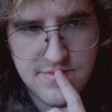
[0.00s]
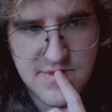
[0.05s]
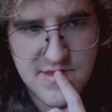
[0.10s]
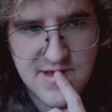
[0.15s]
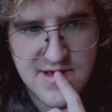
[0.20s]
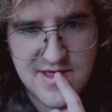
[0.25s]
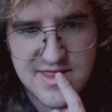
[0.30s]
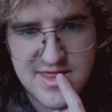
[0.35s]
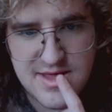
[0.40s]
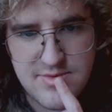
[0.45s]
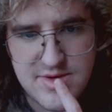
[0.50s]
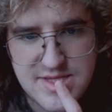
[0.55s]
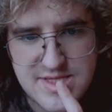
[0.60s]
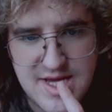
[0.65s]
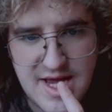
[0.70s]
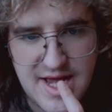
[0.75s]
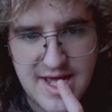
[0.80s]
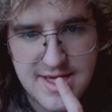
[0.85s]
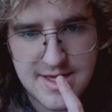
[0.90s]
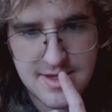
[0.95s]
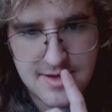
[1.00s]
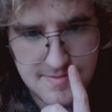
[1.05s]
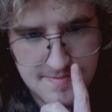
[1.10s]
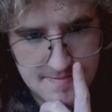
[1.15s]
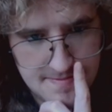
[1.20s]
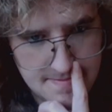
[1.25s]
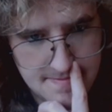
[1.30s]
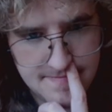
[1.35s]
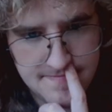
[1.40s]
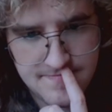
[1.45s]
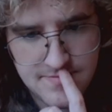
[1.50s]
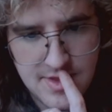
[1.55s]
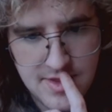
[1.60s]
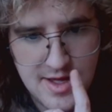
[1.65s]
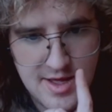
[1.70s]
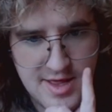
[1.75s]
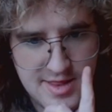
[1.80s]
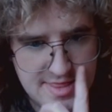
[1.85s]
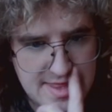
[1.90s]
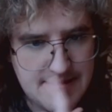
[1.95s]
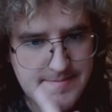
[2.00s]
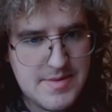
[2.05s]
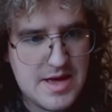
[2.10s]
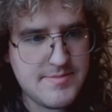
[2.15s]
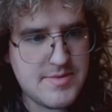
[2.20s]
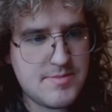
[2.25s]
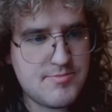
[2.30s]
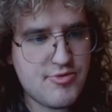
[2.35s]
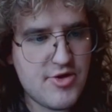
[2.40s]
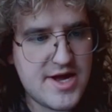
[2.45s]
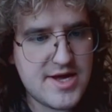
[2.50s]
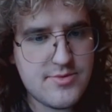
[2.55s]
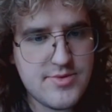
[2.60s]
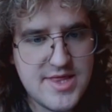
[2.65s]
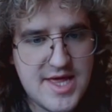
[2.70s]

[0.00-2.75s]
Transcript: I think we take. Then maybe break with